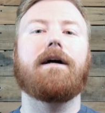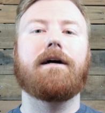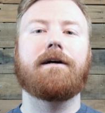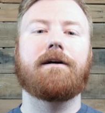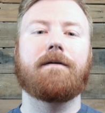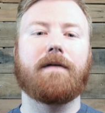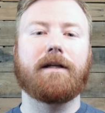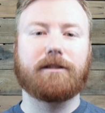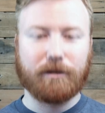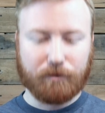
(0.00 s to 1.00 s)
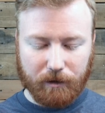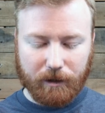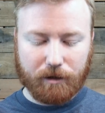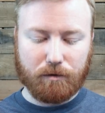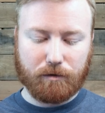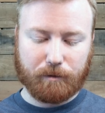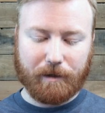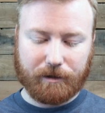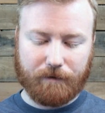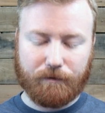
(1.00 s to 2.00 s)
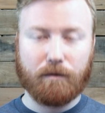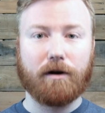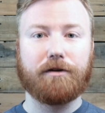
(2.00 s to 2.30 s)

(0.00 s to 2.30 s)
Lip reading: And so that's really cool, especially if you want